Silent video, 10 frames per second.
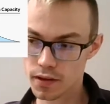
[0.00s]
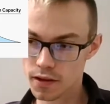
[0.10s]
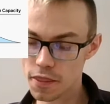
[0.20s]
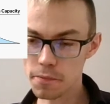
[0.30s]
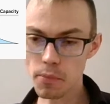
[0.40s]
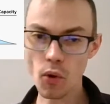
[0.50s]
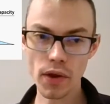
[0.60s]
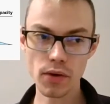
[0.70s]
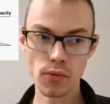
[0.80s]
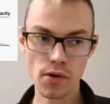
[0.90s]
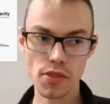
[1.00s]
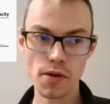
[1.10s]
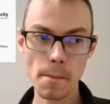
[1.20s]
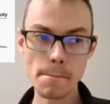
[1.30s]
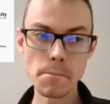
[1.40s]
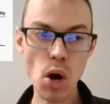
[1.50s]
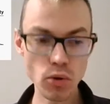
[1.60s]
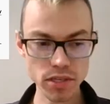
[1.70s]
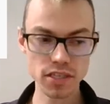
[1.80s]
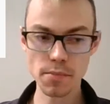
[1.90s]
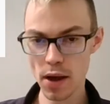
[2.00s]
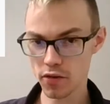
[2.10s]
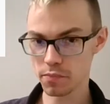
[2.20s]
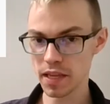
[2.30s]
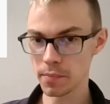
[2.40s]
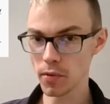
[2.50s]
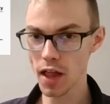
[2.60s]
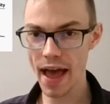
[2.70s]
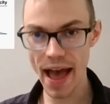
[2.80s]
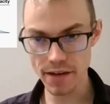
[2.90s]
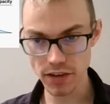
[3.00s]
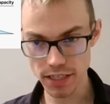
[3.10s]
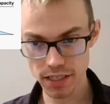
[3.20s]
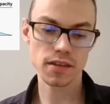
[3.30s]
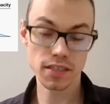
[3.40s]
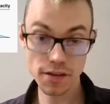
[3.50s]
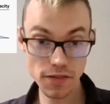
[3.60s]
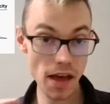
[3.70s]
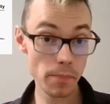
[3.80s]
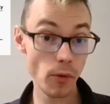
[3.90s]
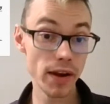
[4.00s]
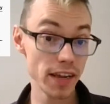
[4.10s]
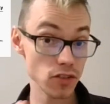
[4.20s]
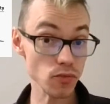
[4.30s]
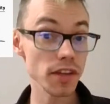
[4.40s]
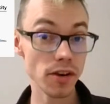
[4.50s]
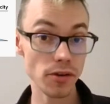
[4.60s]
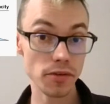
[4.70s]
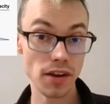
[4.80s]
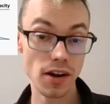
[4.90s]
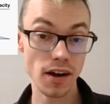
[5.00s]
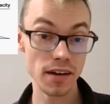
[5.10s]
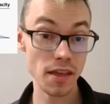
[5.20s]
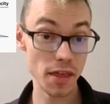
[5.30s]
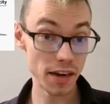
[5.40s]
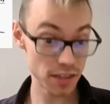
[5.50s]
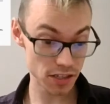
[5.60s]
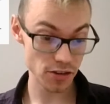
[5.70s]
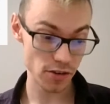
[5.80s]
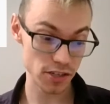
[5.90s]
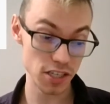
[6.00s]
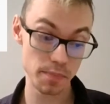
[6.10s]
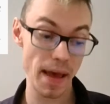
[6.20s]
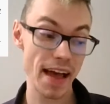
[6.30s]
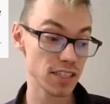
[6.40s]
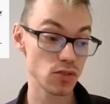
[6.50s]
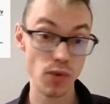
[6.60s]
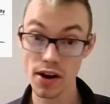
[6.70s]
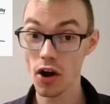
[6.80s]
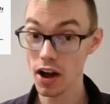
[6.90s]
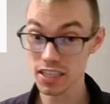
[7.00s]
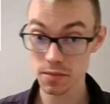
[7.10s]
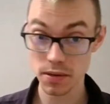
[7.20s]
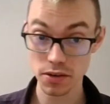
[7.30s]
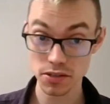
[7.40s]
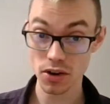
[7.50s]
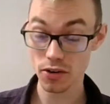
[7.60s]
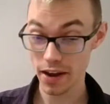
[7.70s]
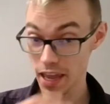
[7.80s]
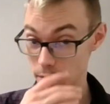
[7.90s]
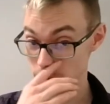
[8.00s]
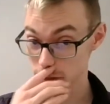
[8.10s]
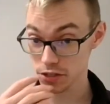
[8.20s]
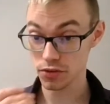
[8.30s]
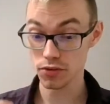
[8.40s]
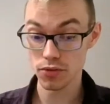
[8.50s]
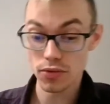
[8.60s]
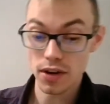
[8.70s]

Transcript: the point where the most amount of people have it. Because if that point hits really early on, then it surges past where hospitals are able to